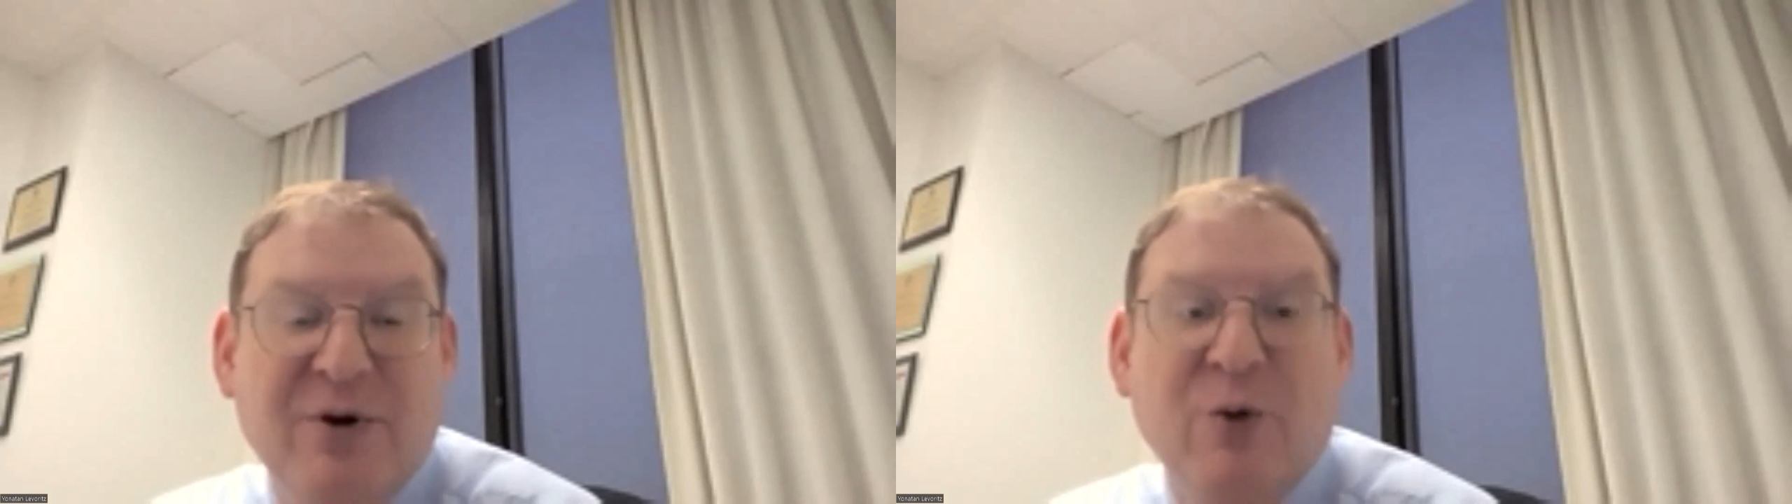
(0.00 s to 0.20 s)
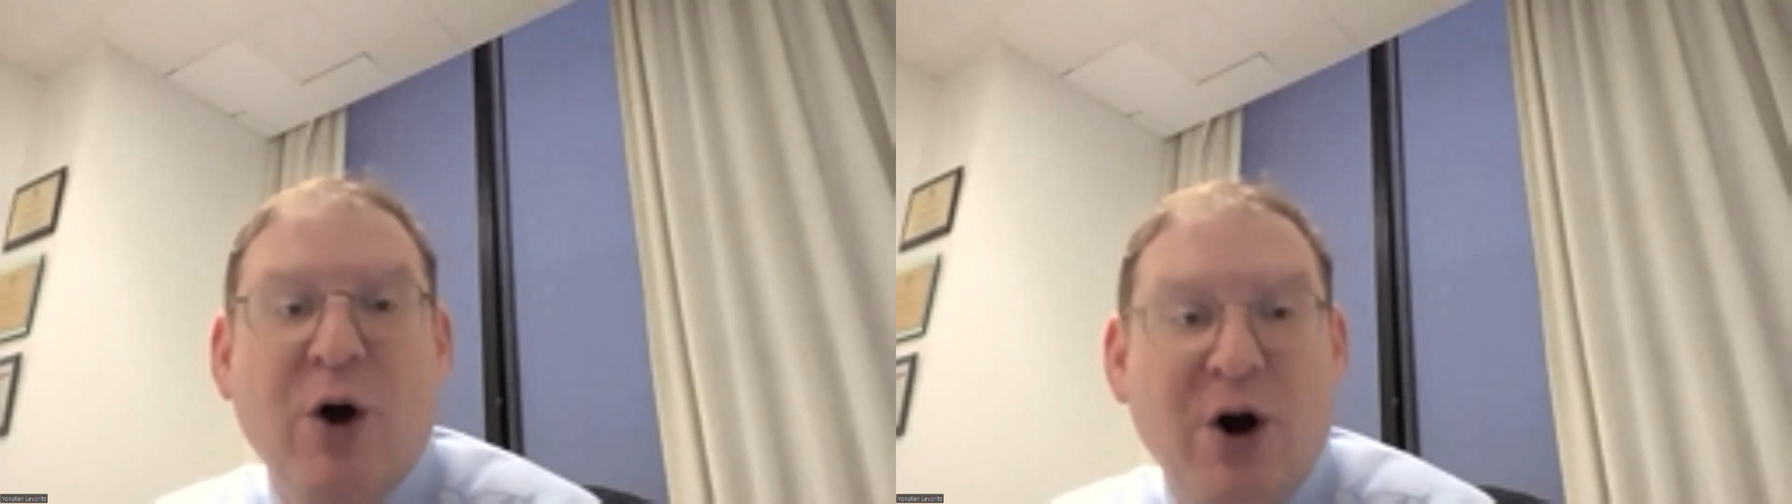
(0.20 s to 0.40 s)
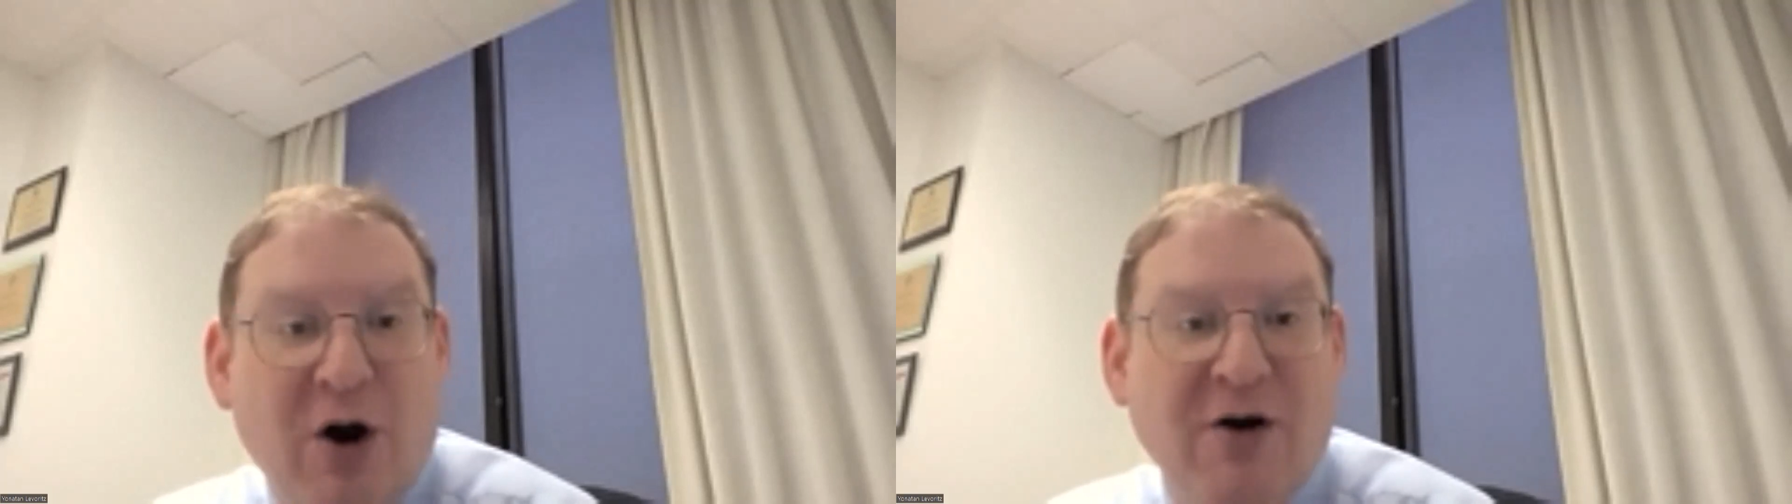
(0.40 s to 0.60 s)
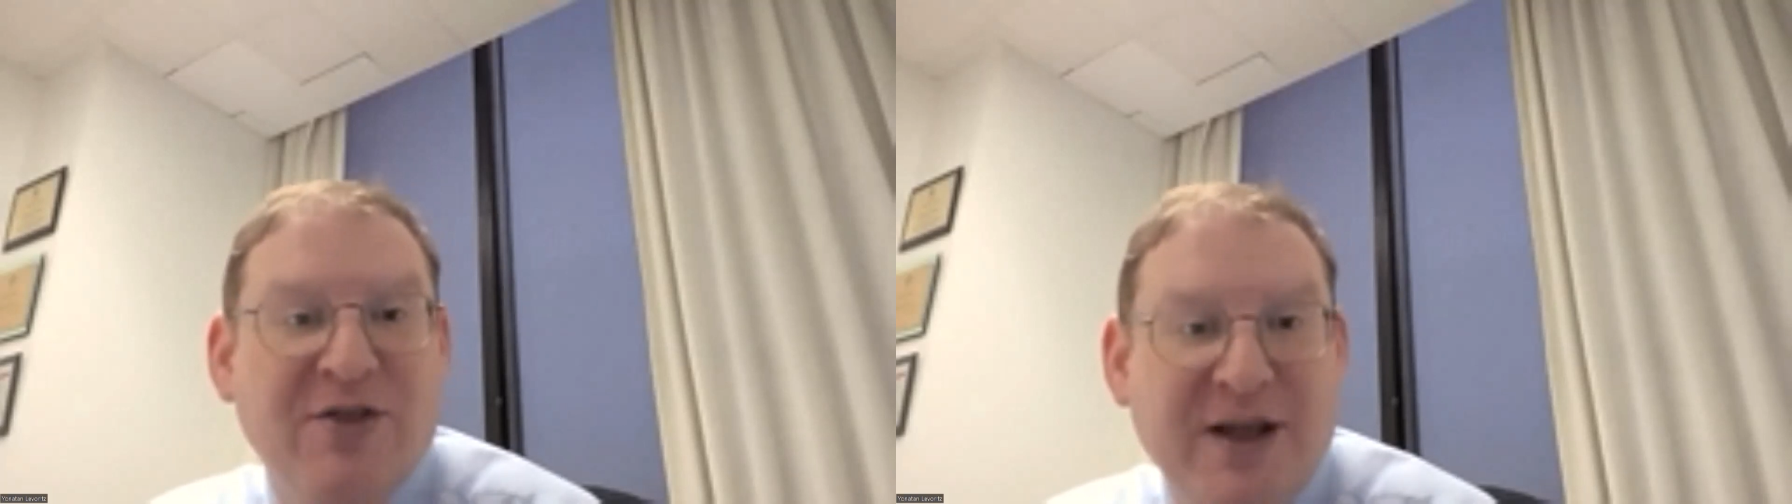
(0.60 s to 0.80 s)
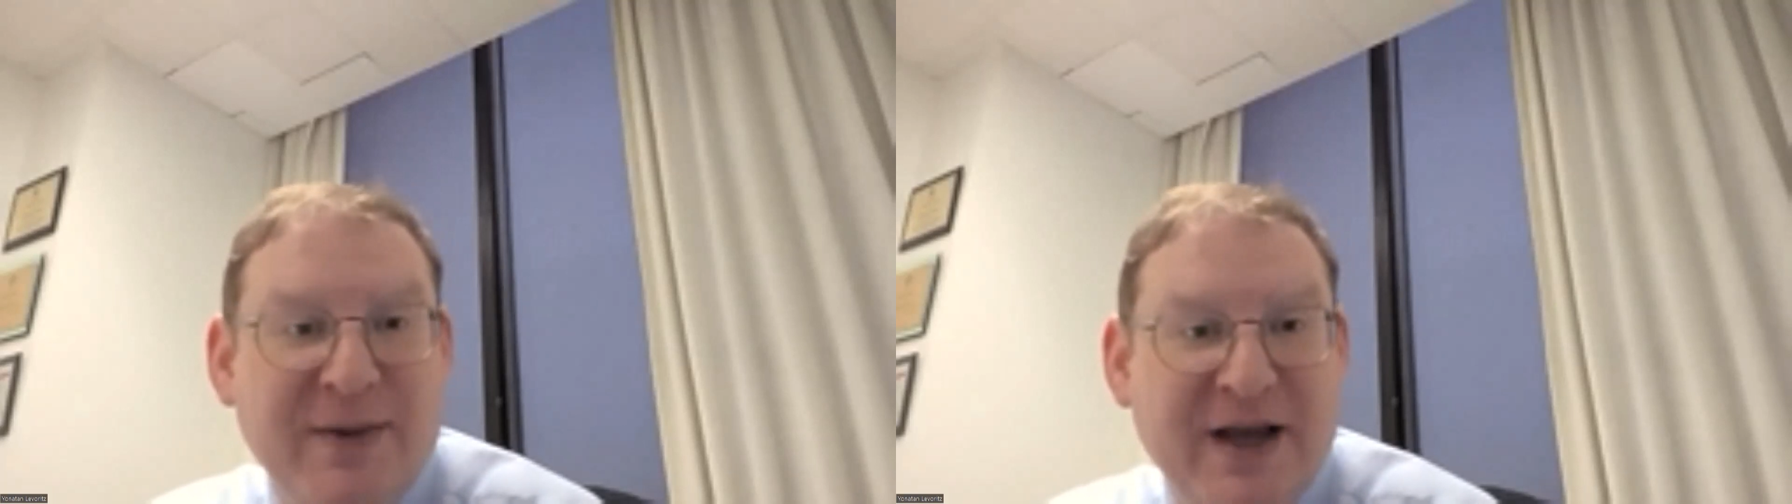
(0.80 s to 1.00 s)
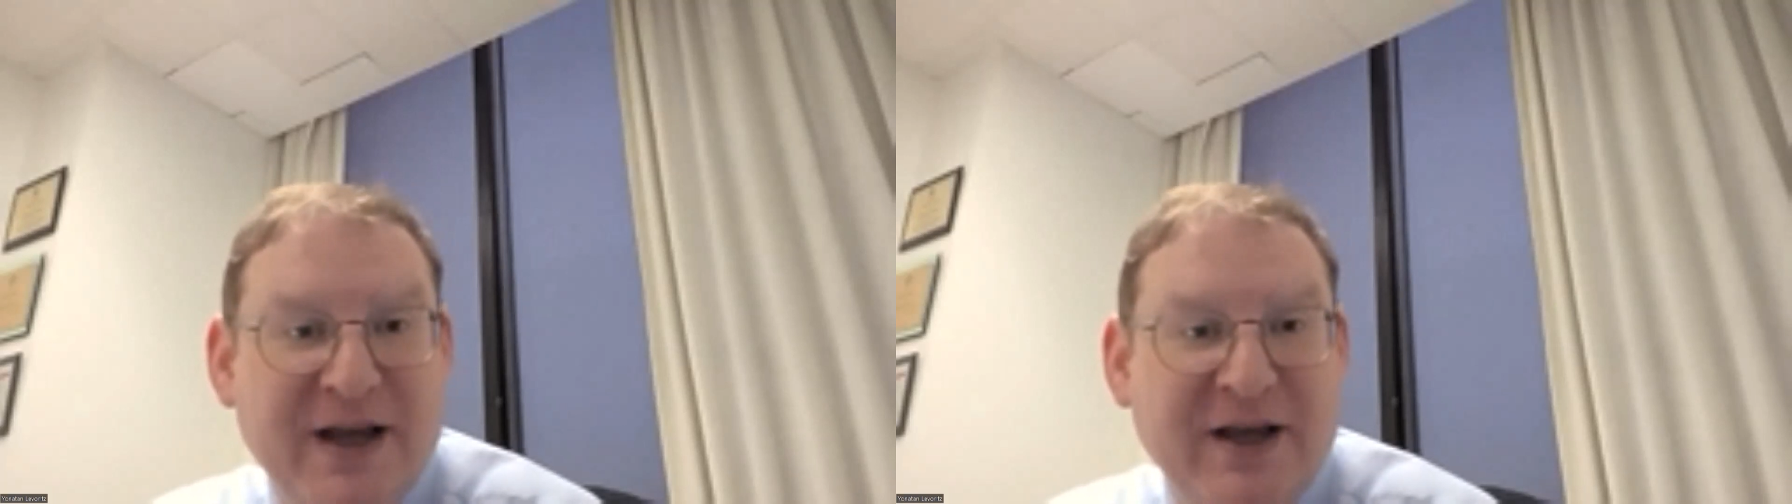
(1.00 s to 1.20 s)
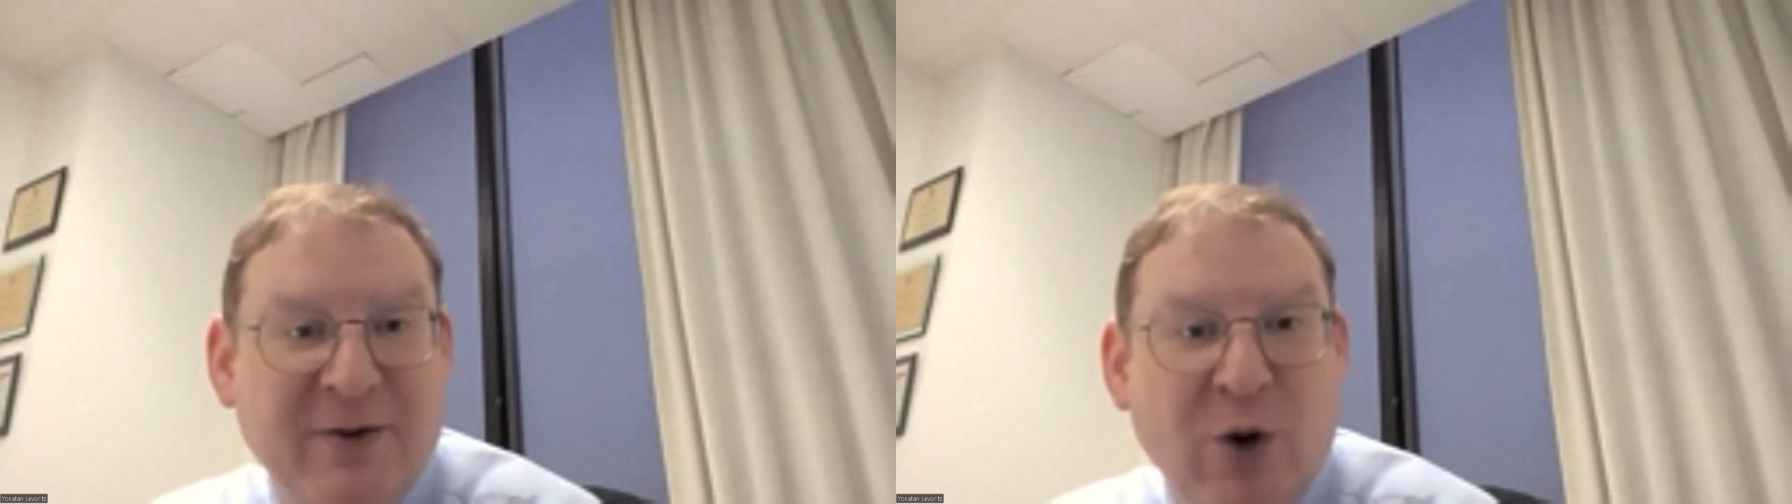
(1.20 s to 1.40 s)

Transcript: But what are they making?